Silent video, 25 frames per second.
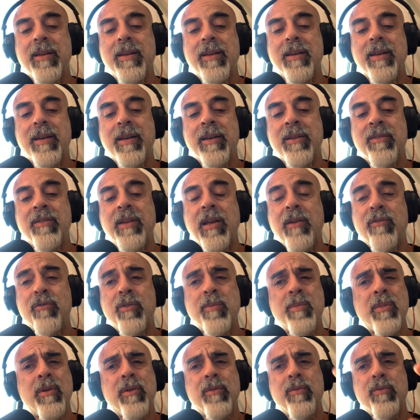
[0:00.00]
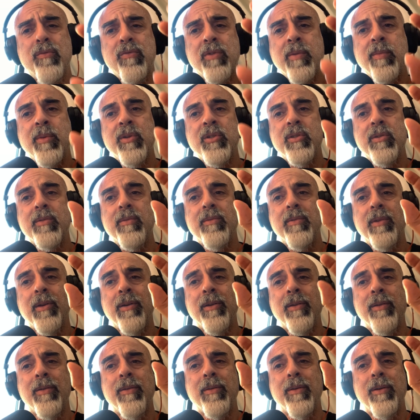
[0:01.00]
yeah, from
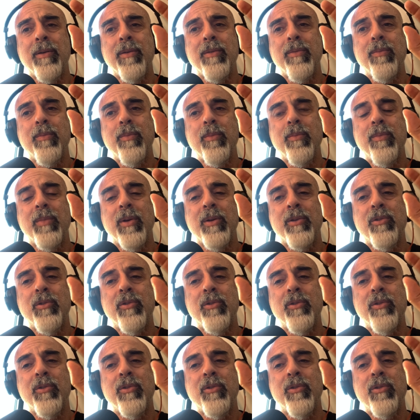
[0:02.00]
a